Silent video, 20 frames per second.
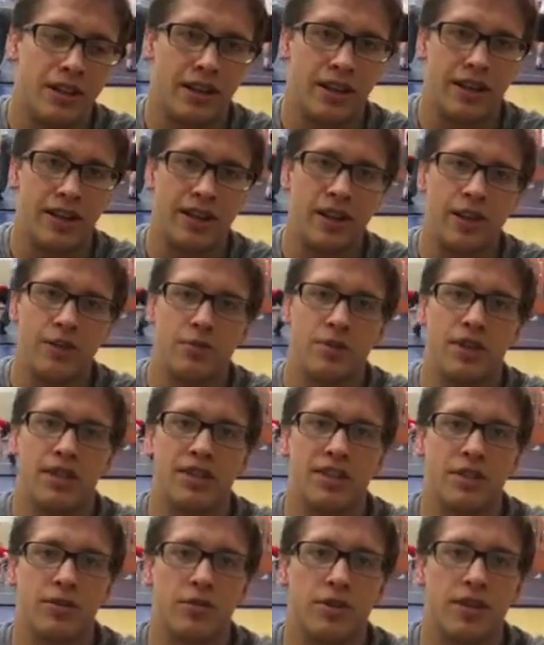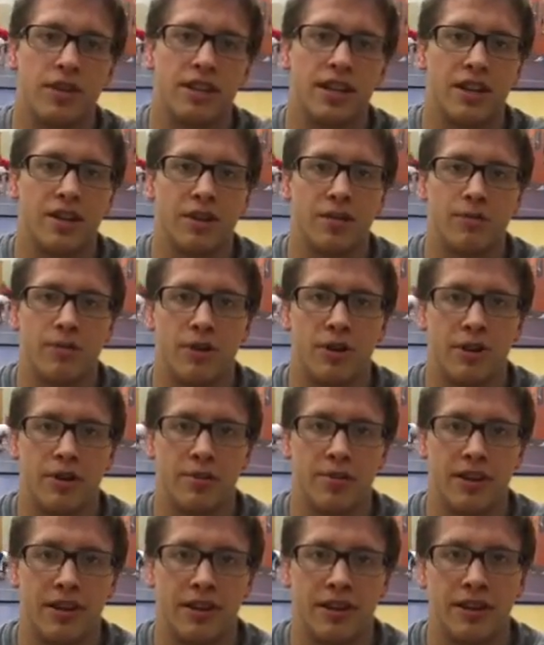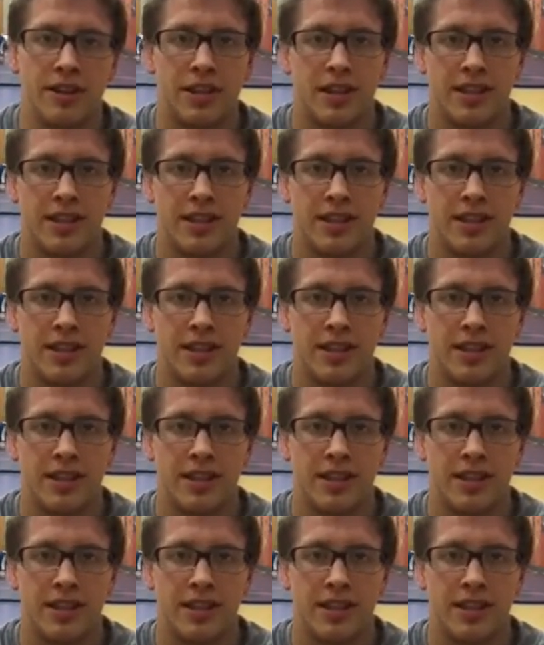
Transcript: and placing twice, getting on the podium there.